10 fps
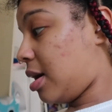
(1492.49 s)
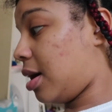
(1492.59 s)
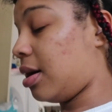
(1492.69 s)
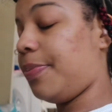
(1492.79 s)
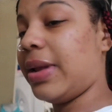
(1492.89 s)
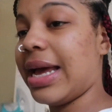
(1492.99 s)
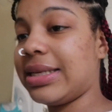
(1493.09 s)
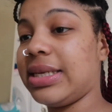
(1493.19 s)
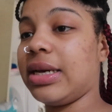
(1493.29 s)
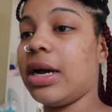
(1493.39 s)
a
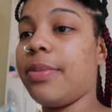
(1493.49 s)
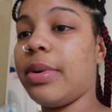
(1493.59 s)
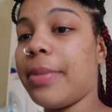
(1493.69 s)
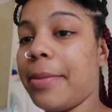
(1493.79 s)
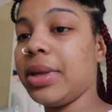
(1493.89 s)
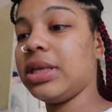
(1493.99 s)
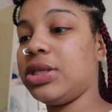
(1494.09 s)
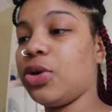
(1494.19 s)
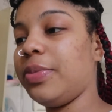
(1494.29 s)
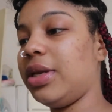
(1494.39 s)
plastic cup, but my mother
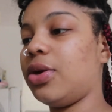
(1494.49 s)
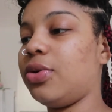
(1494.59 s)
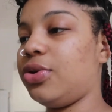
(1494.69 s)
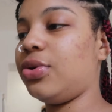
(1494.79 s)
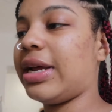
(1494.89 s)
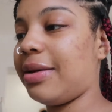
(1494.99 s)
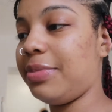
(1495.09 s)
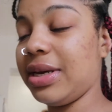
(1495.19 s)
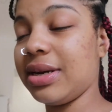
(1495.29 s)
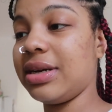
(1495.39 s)
told me don't do that
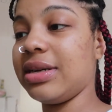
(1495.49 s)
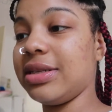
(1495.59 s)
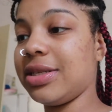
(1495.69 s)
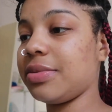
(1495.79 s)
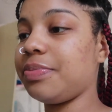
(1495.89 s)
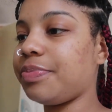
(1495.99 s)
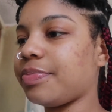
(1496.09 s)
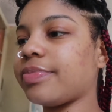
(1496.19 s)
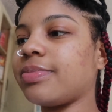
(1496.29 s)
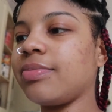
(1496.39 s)
because
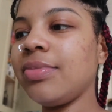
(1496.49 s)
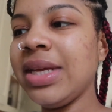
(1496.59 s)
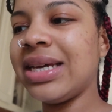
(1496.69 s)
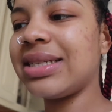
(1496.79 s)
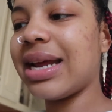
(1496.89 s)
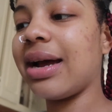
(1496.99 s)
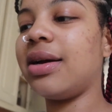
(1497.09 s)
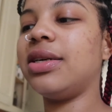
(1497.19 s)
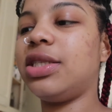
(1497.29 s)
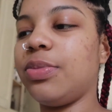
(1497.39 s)
it's not
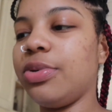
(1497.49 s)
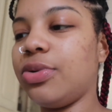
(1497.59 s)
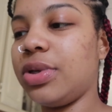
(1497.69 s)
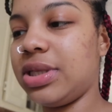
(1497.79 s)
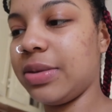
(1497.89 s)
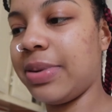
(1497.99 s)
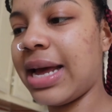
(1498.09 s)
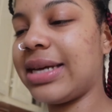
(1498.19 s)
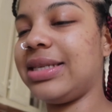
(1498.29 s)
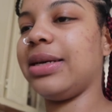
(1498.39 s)
good to brew into
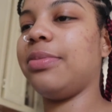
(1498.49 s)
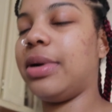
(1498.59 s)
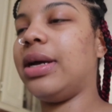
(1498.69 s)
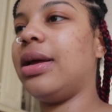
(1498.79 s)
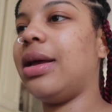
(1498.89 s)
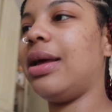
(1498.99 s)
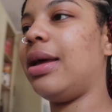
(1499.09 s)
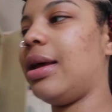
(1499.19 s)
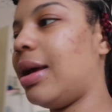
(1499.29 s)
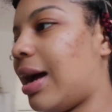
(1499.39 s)
plastic. But
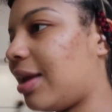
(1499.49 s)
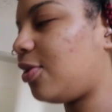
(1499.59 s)
I